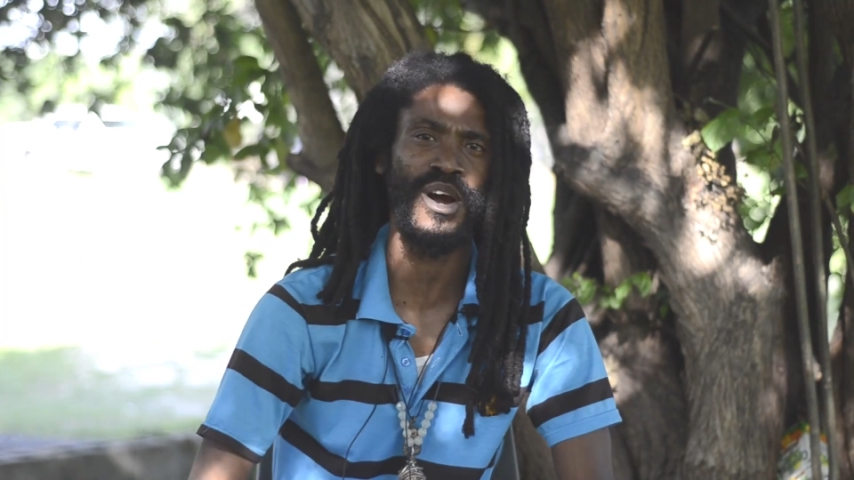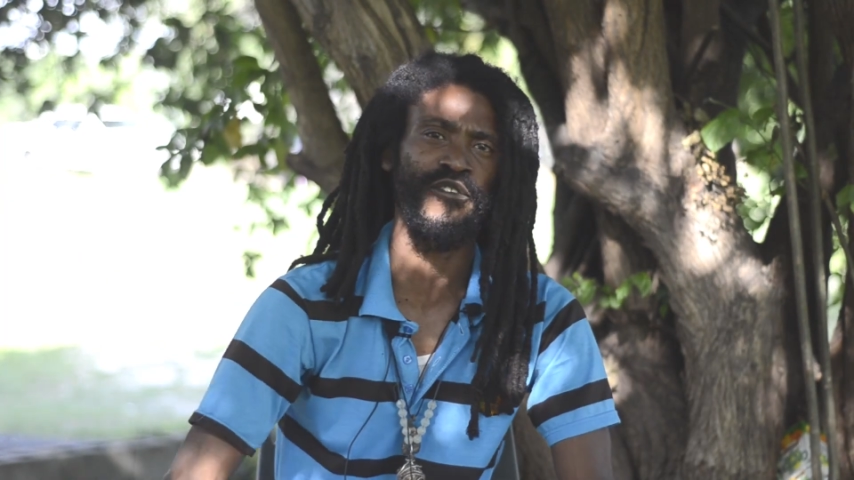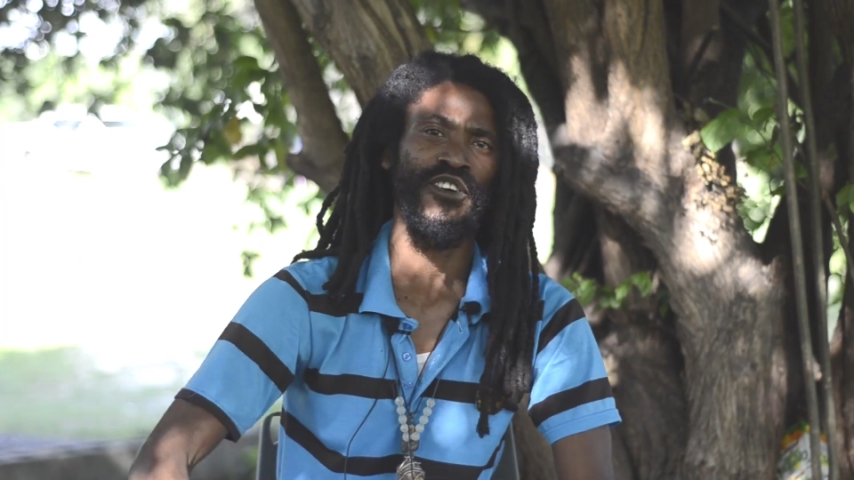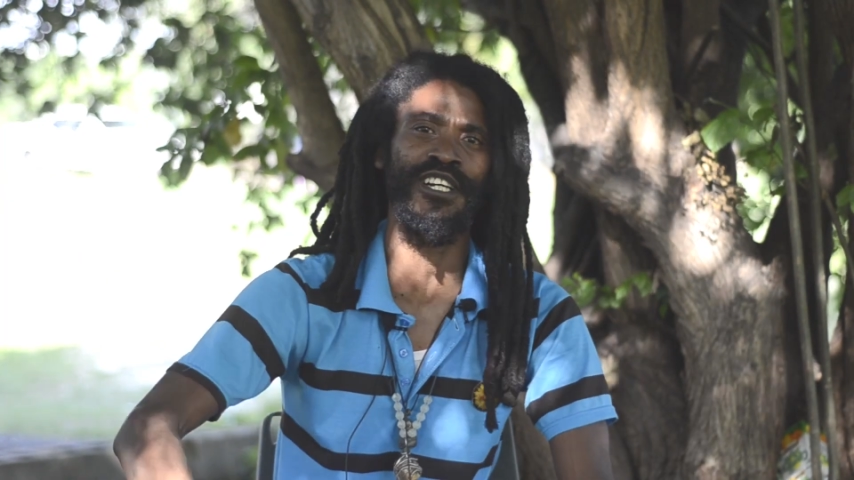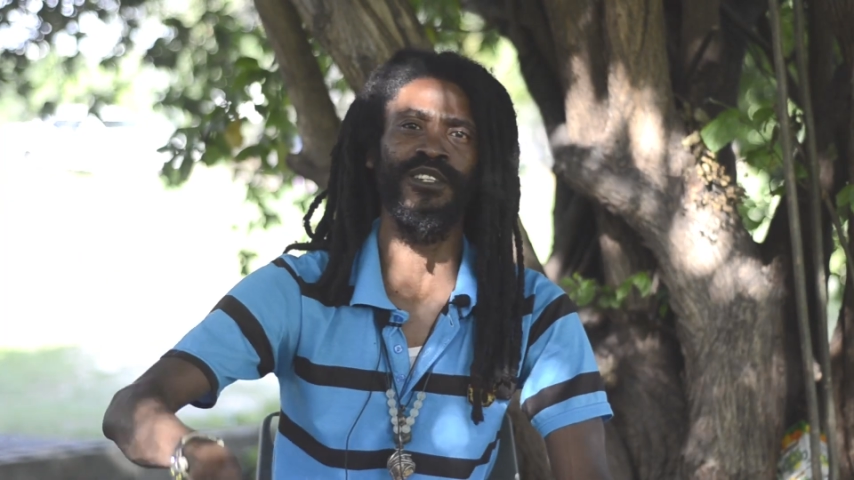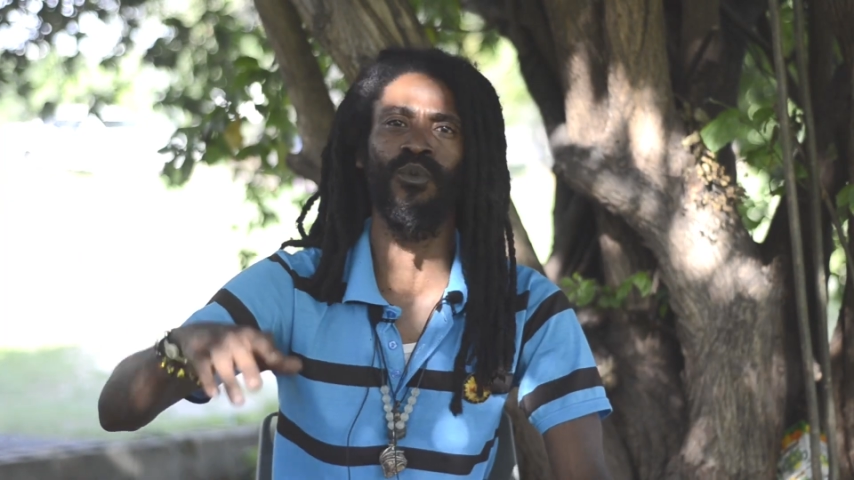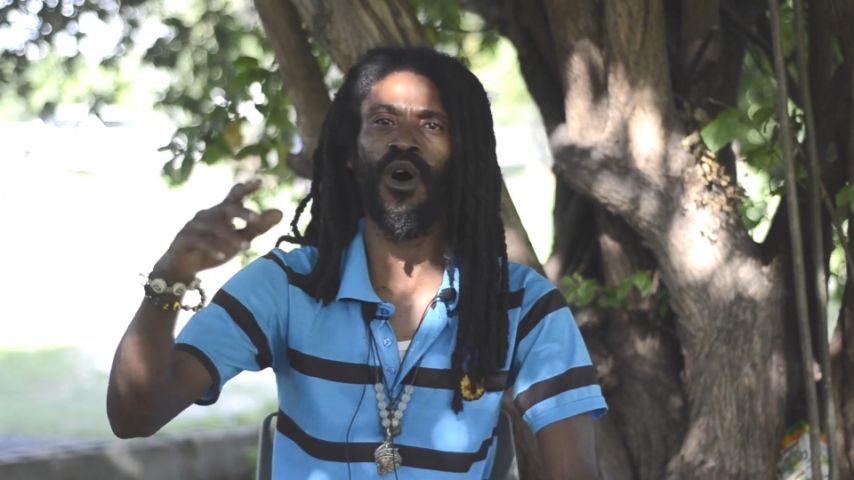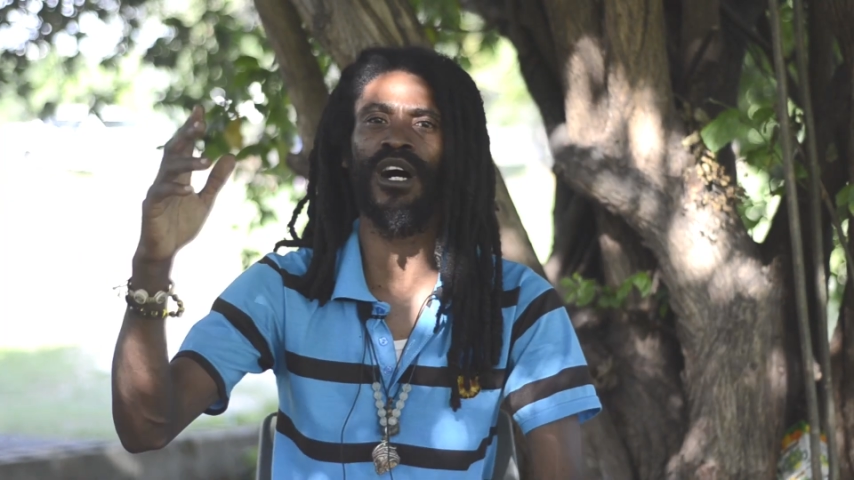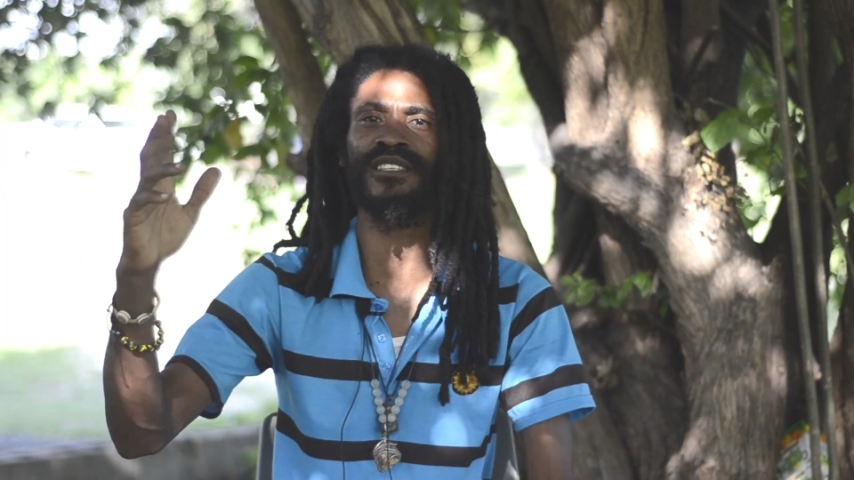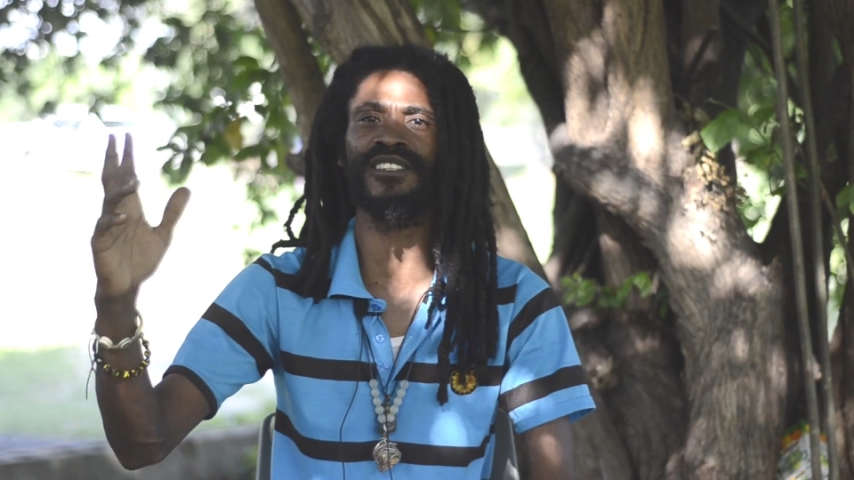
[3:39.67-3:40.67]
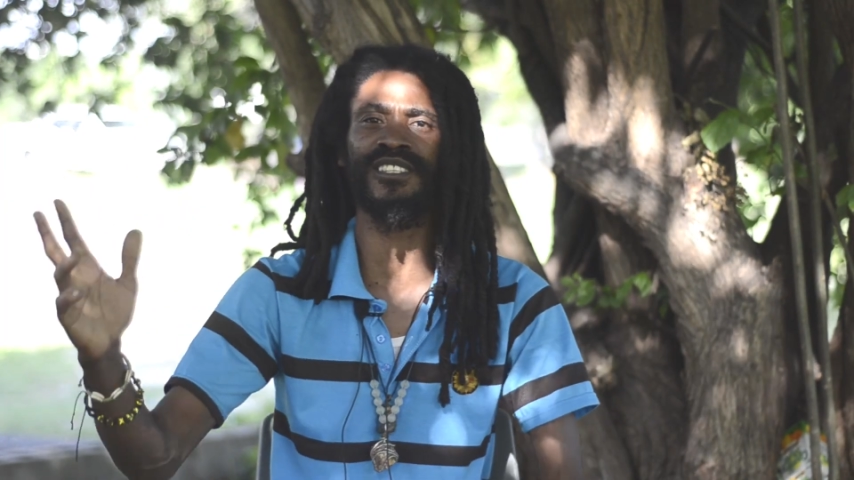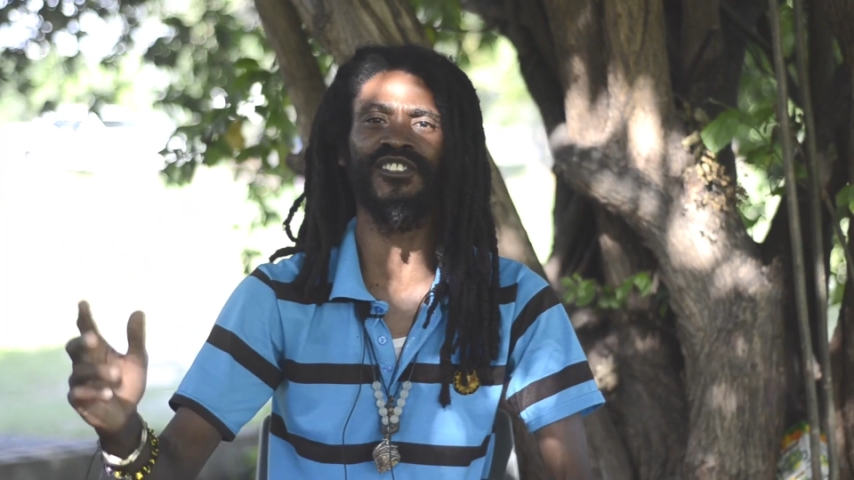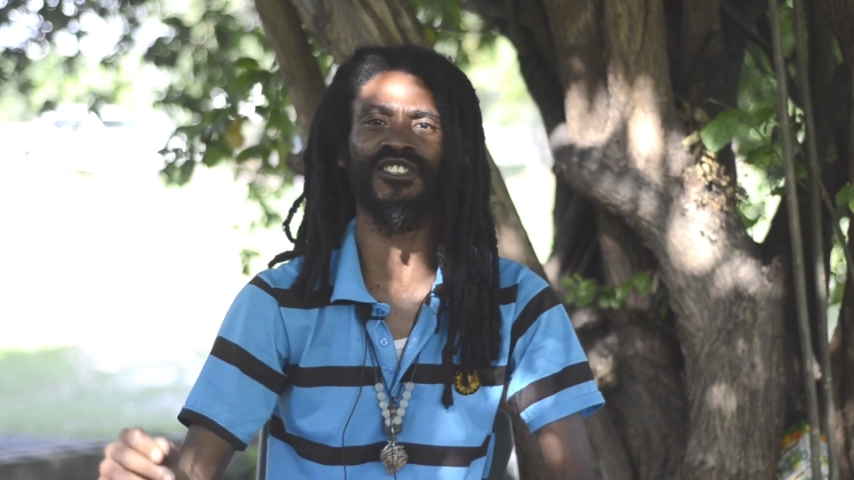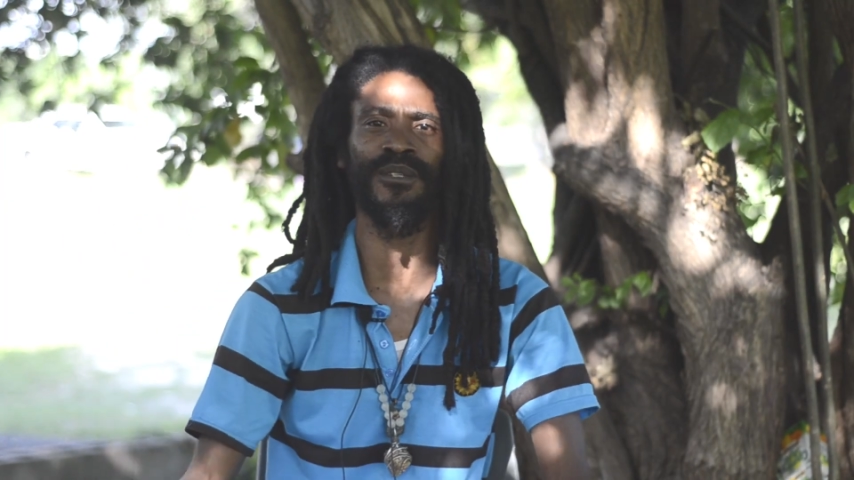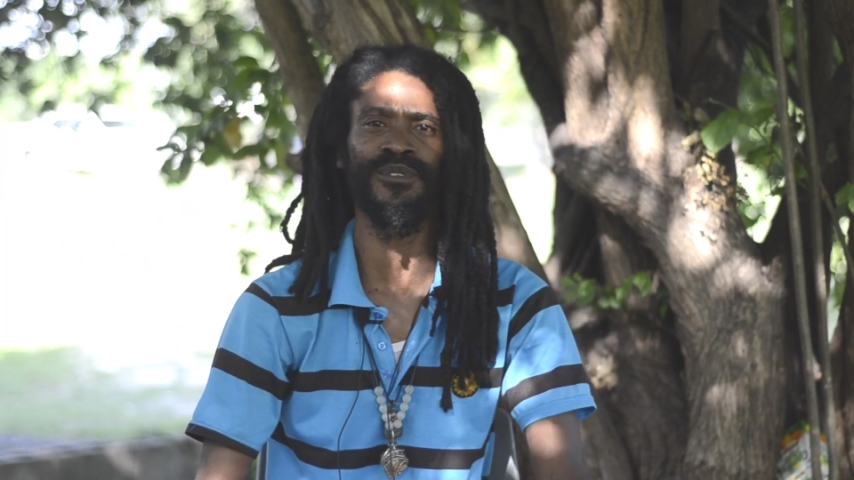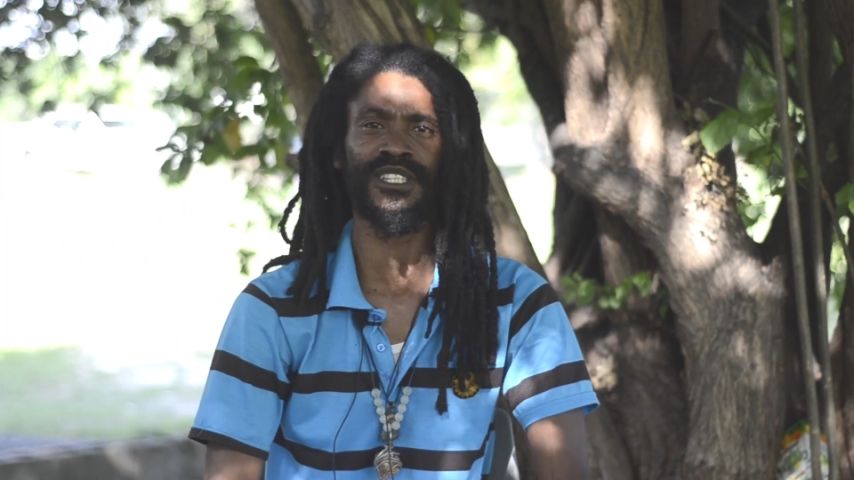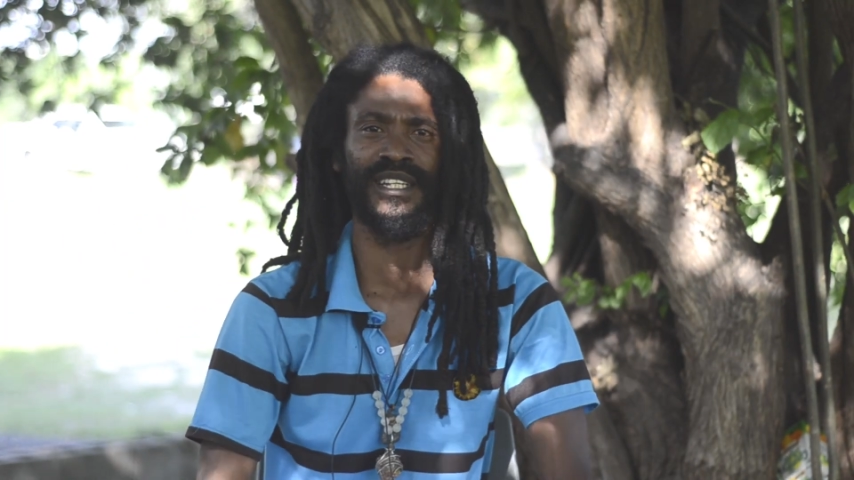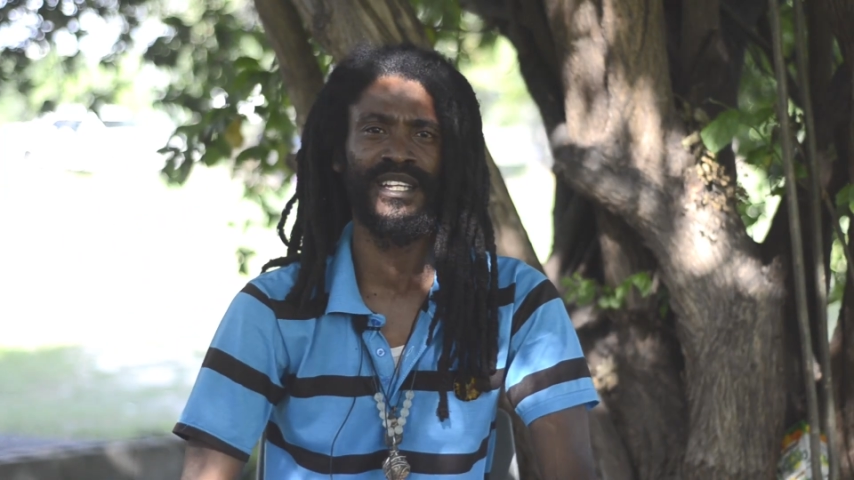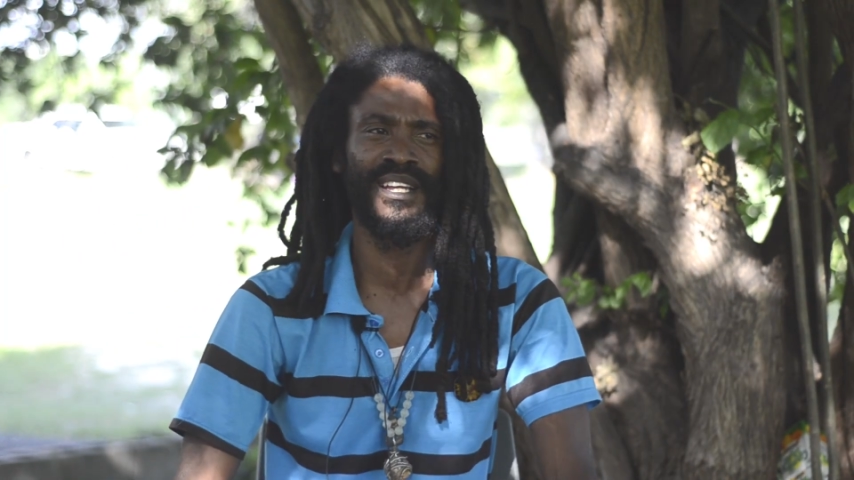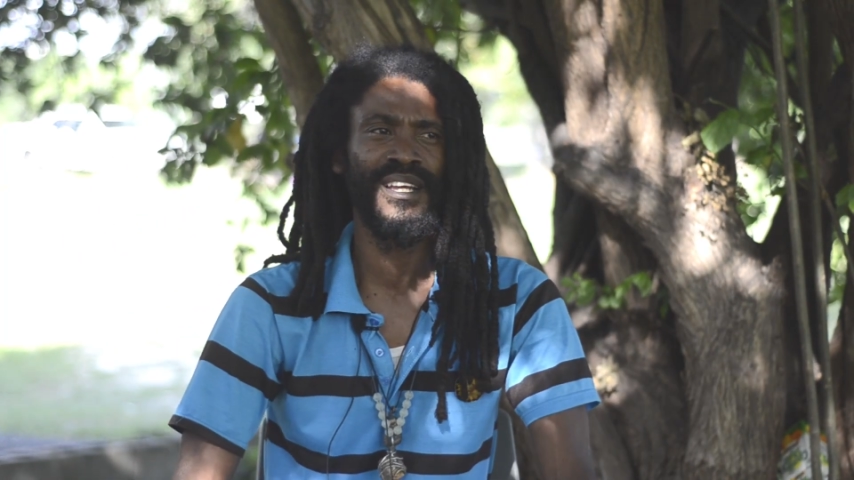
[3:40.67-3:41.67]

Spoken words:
African water systems and